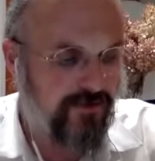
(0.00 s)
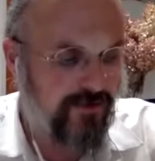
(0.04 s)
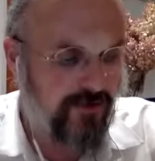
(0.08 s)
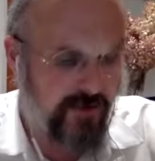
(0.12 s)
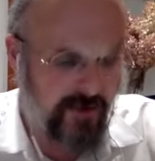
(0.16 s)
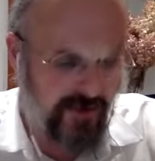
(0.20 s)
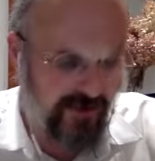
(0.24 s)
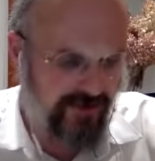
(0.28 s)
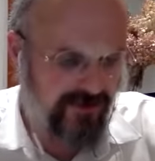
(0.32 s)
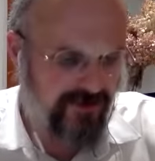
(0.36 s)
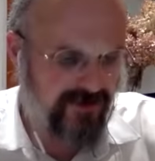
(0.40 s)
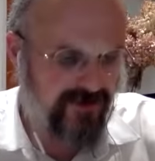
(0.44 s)

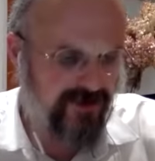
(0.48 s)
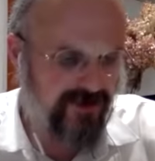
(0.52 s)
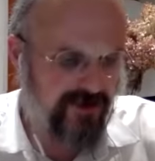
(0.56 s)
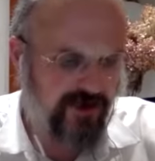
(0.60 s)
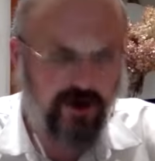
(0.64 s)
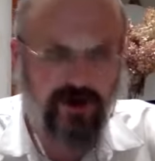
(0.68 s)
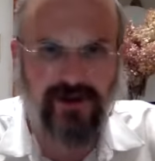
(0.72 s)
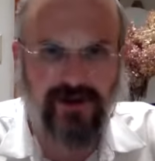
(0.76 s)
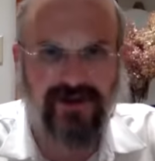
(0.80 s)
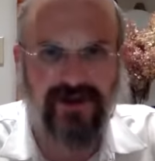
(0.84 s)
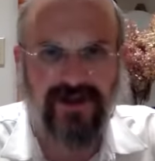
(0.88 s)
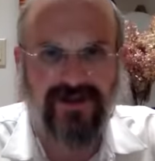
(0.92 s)
thickness,
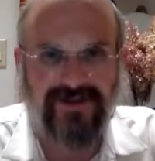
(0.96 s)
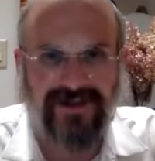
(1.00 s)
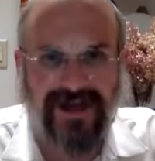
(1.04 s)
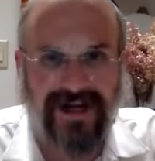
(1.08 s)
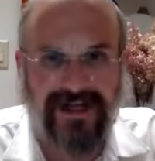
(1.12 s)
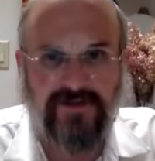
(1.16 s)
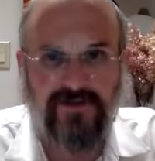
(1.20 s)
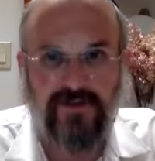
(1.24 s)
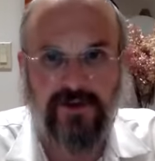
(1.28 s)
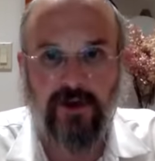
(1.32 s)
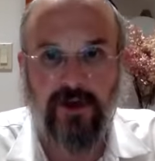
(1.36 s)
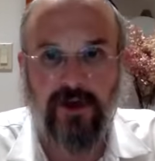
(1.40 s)
koi, it
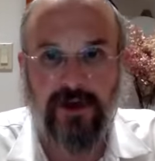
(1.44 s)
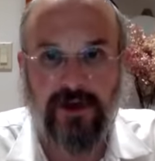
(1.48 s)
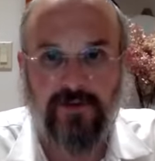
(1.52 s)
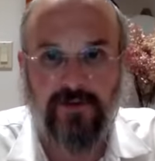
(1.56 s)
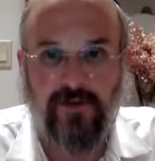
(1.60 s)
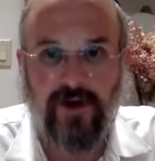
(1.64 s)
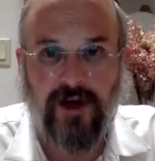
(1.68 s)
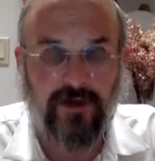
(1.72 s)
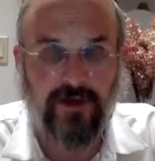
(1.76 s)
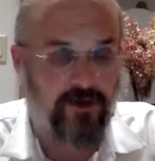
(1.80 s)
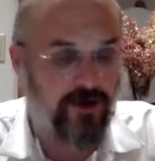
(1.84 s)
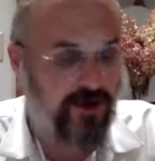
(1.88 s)
stands, be loy, and if
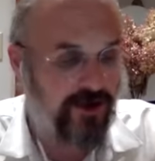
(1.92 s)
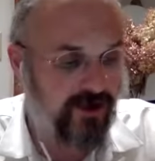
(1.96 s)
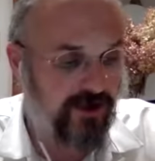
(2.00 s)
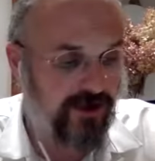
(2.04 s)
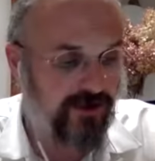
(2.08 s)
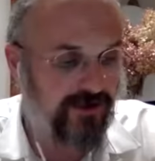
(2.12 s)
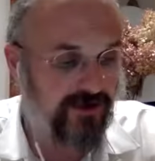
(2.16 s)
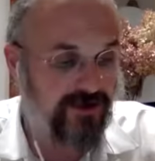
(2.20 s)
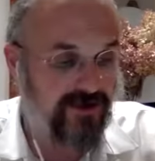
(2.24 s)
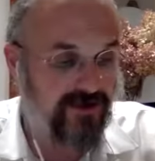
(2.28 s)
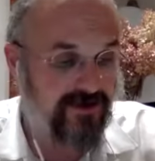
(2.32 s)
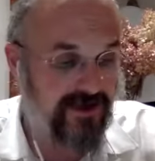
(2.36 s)
not loy, koyi
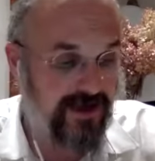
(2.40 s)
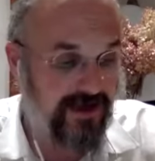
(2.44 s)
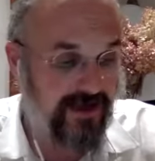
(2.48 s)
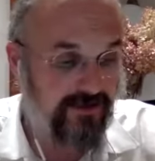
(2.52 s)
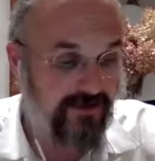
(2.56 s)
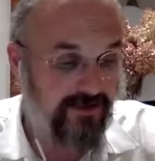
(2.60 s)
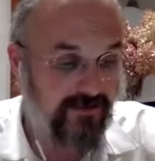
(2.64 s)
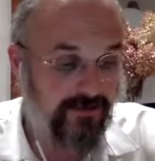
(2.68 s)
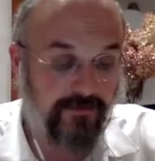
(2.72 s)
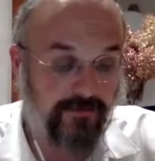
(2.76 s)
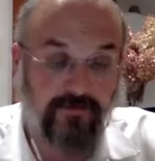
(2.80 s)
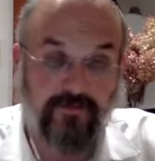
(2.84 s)
doesn't stand.
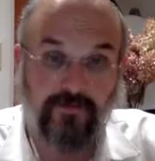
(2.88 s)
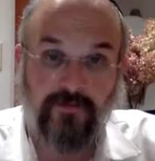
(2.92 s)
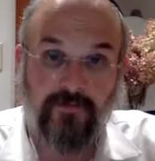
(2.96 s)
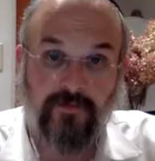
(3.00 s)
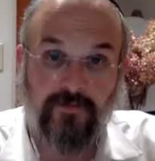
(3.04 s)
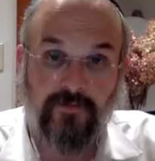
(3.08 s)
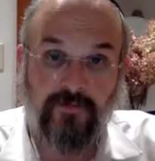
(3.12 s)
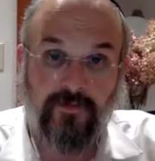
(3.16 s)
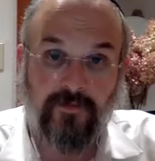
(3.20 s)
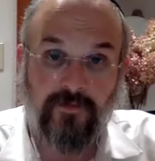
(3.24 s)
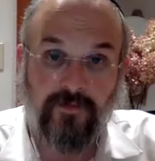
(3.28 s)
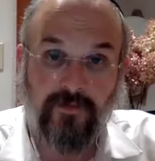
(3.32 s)

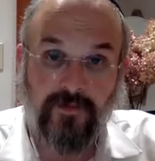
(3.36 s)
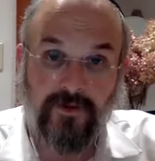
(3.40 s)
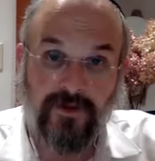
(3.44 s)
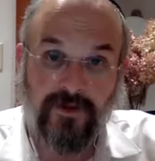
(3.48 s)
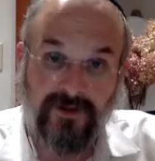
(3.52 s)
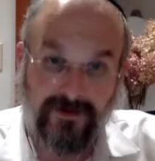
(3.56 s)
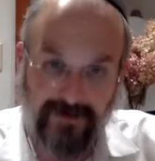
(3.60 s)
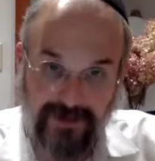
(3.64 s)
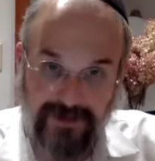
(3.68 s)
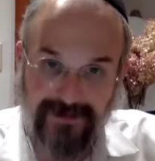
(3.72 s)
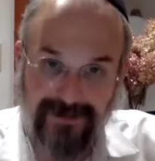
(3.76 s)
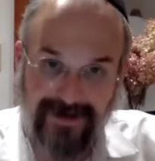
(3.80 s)

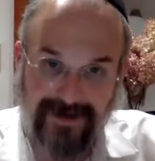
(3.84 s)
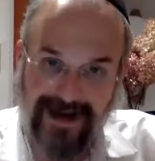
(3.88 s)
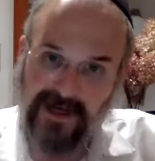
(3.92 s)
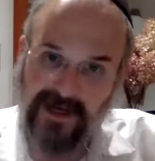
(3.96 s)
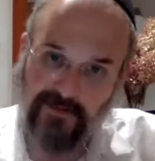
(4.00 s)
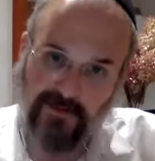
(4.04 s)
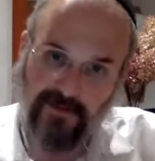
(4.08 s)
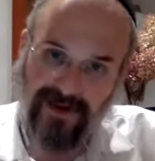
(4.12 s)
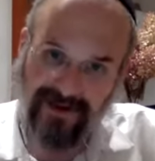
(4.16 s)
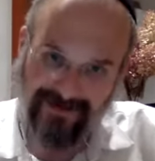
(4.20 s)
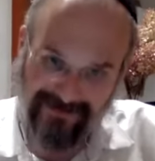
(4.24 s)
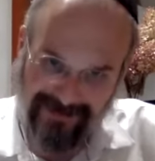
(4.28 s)
Says the Rash
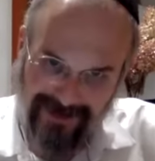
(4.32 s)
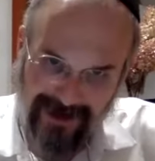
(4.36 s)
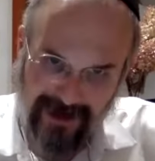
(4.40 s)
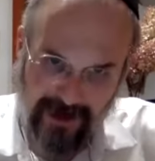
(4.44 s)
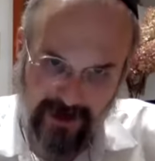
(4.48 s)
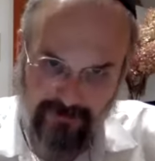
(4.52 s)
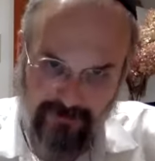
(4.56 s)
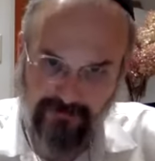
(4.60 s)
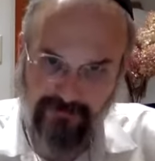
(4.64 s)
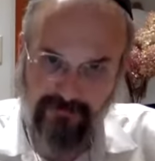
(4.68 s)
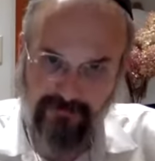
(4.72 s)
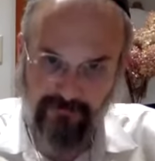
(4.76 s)

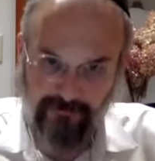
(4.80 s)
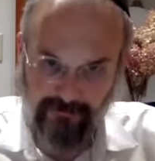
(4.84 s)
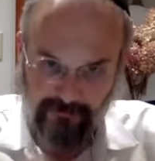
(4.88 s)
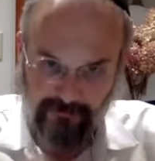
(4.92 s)
Bavatam,